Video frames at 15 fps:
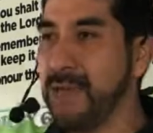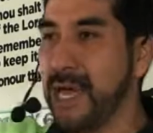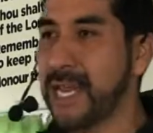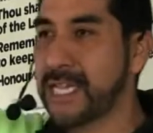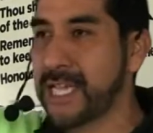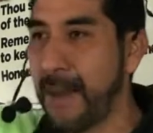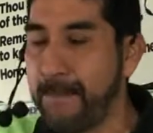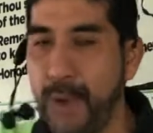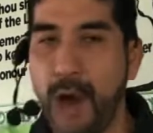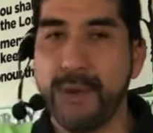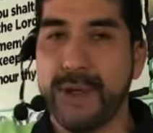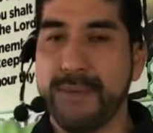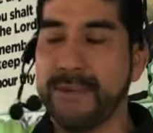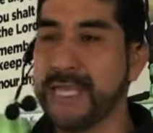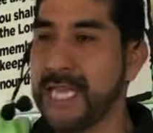that is above
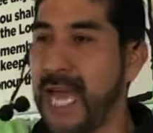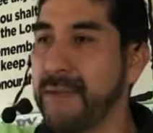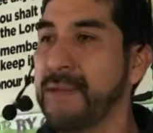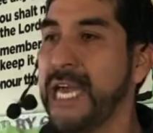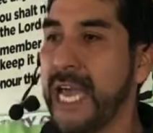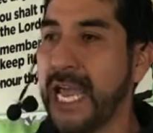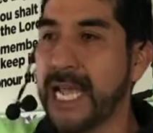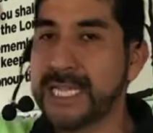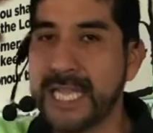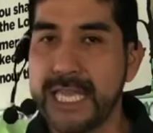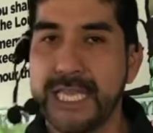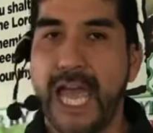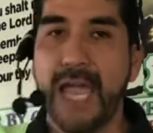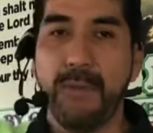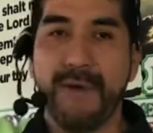every name is the
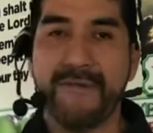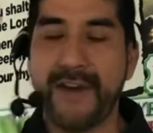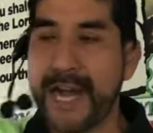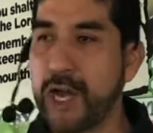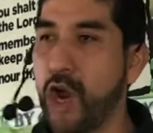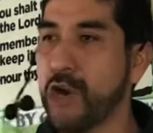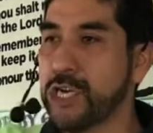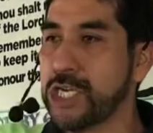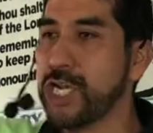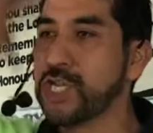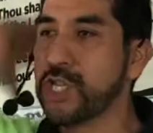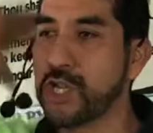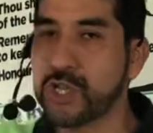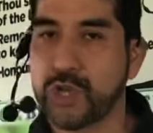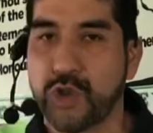name of our Lord
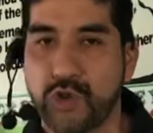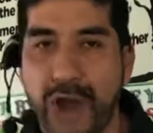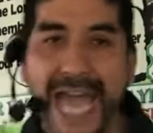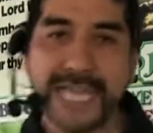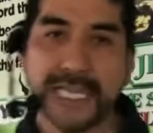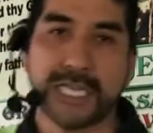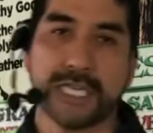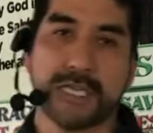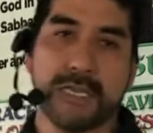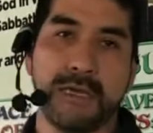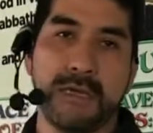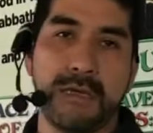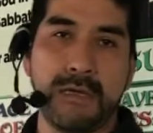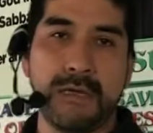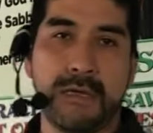Jesus Christ.
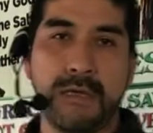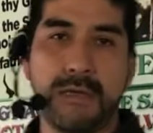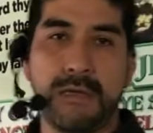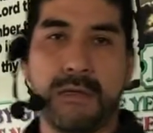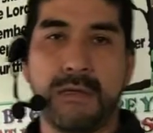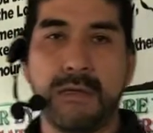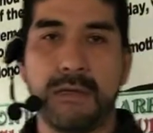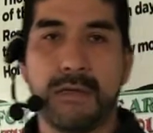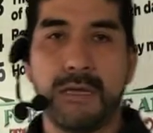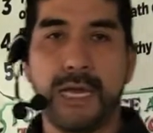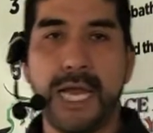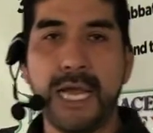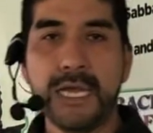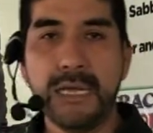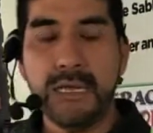
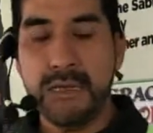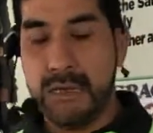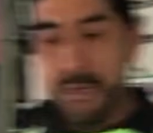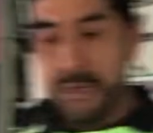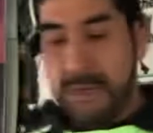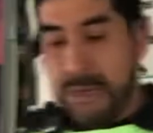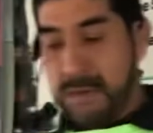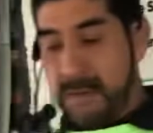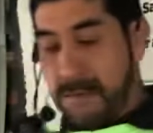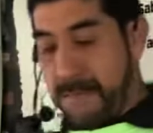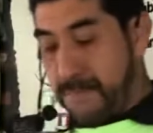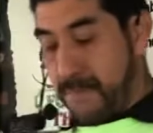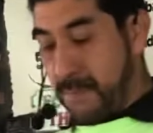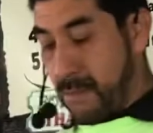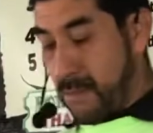Huh?
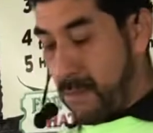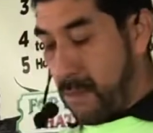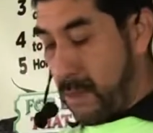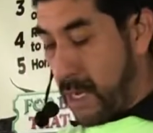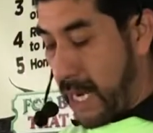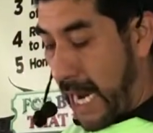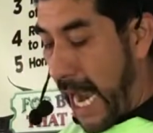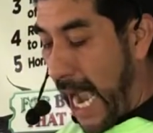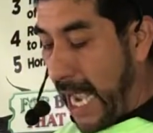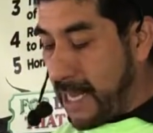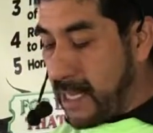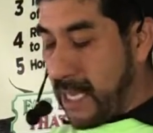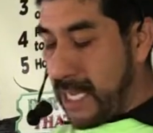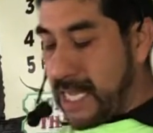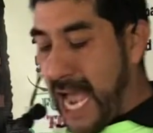Yep. God
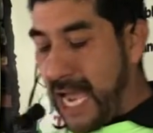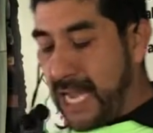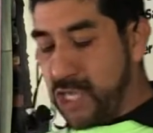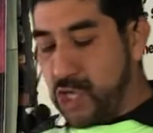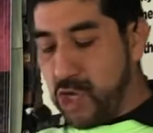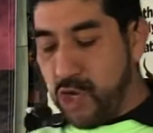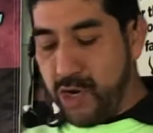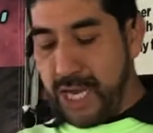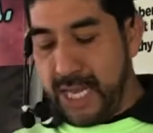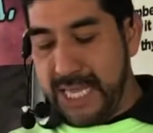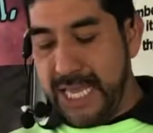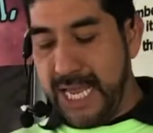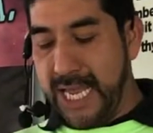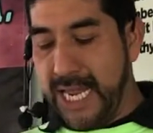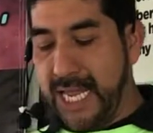Amen. did not do it,
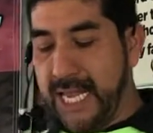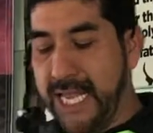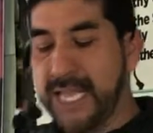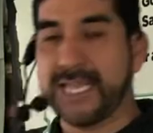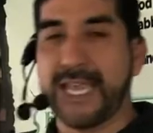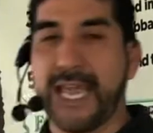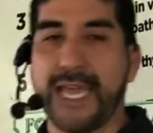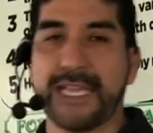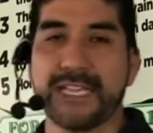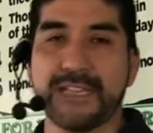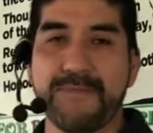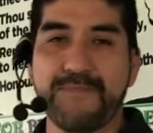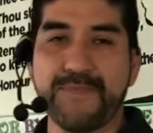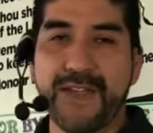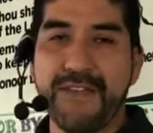did it, he says.
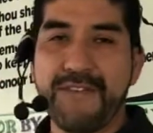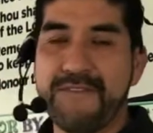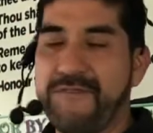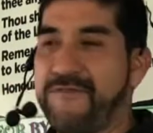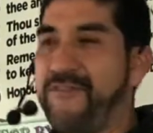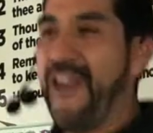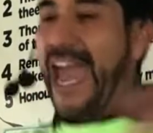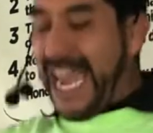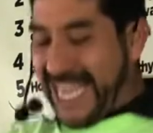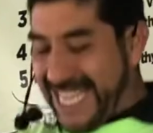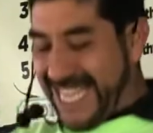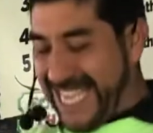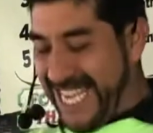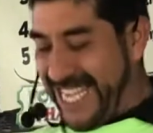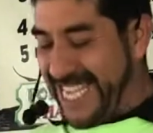Mm -hmm.
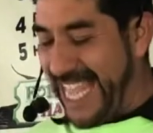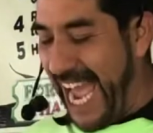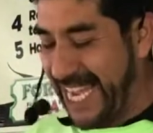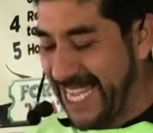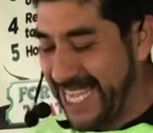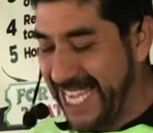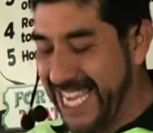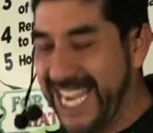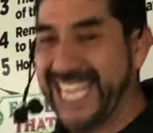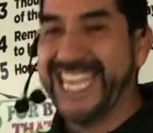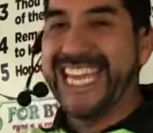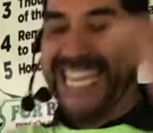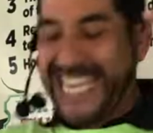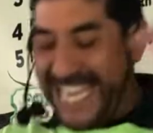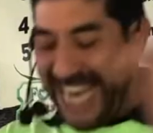Faith did not did it.
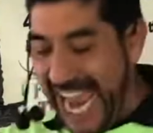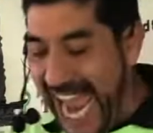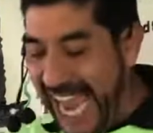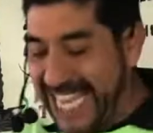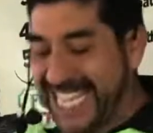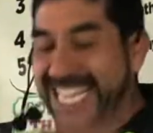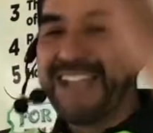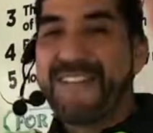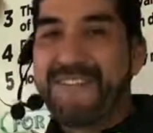Yes,